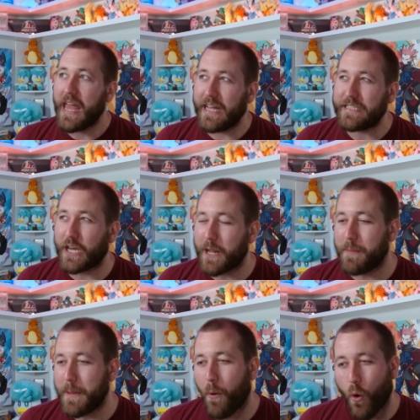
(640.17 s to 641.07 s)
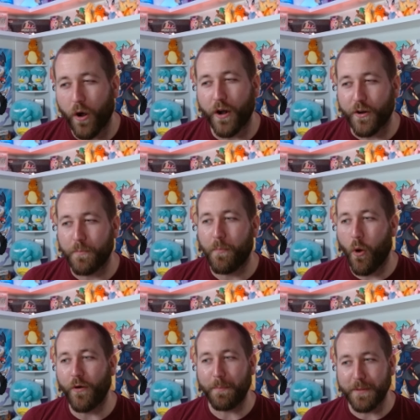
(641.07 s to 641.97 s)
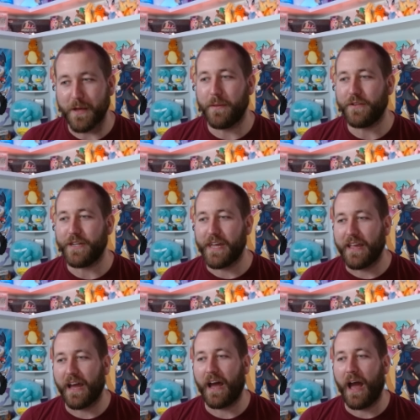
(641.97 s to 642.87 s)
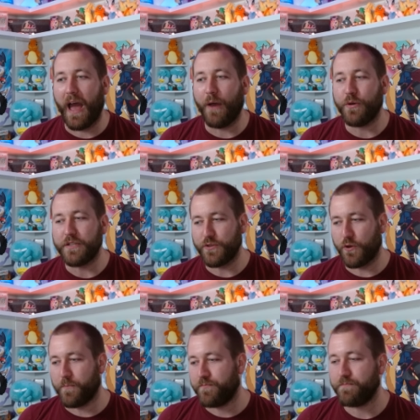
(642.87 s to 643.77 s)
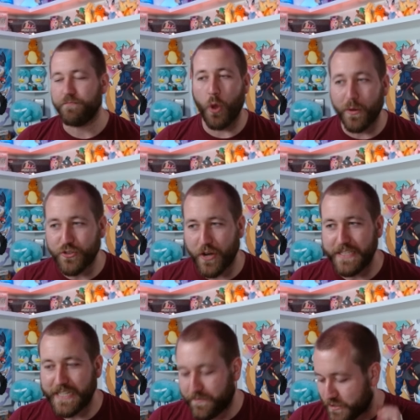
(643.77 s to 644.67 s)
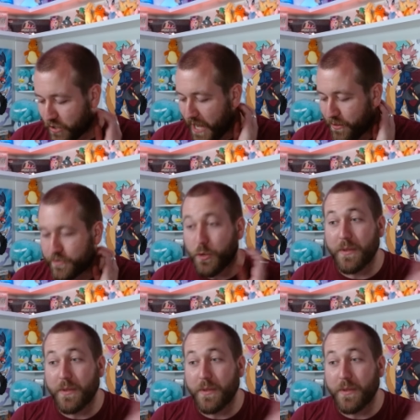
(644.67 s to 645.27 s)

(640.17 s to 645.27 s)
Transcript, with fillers: it's going to be poor, poor replicability, I, I would assume. No one's crazy enough to try it though, so we'll